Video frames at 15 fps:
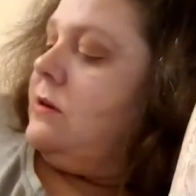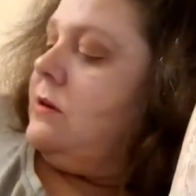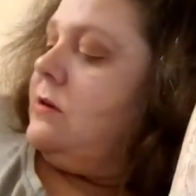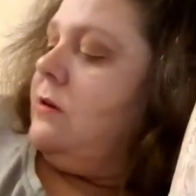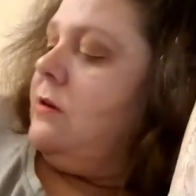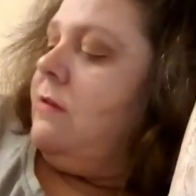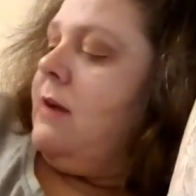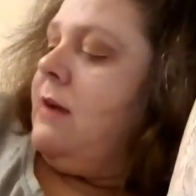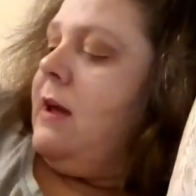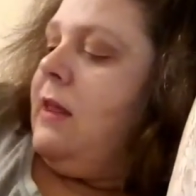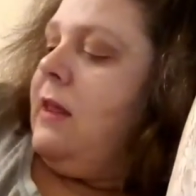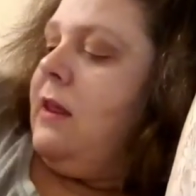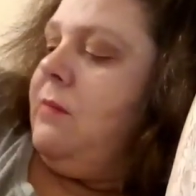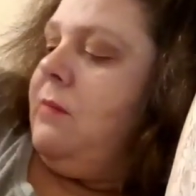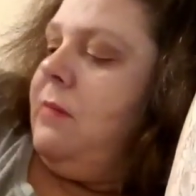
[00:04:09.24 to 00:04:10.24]
So
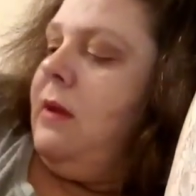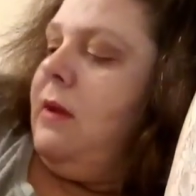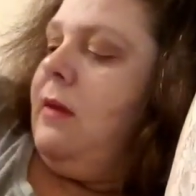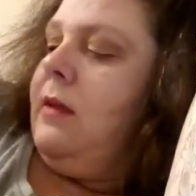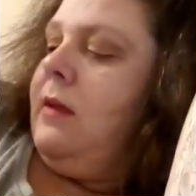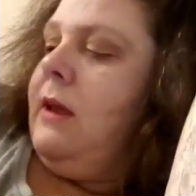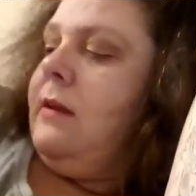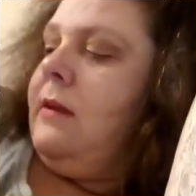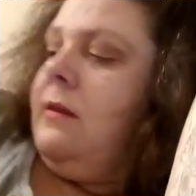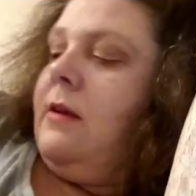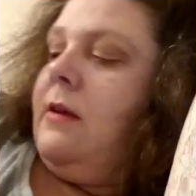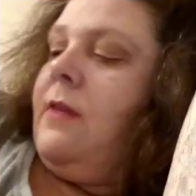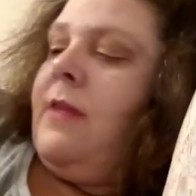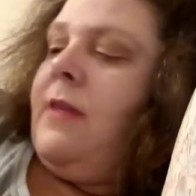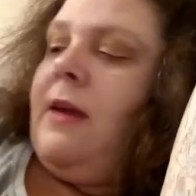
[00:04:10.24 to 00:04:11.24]
right, let me,
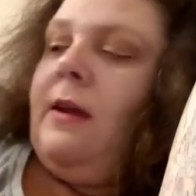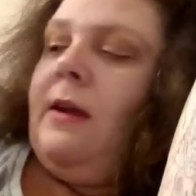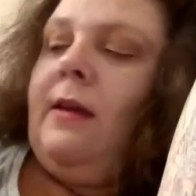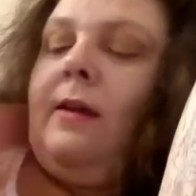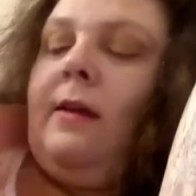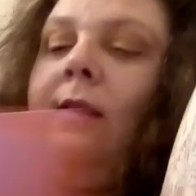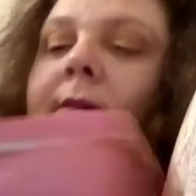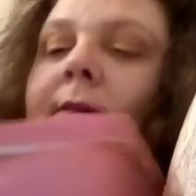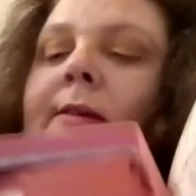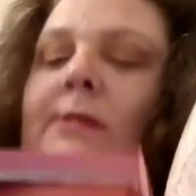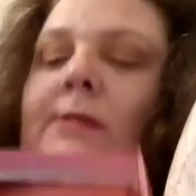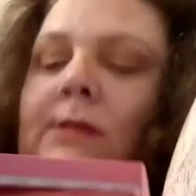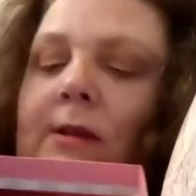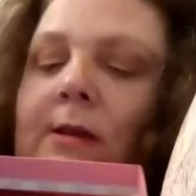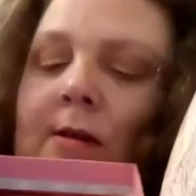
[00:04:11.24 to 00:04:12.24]
and then he
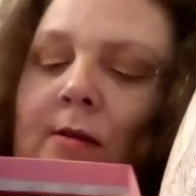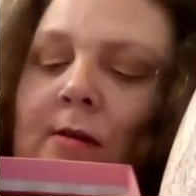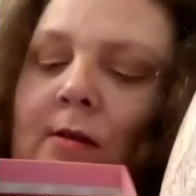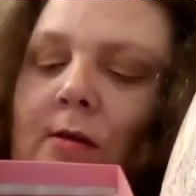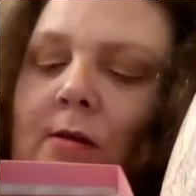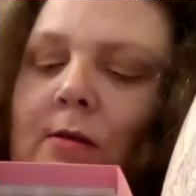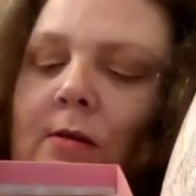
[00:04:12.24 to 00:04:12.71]
does the,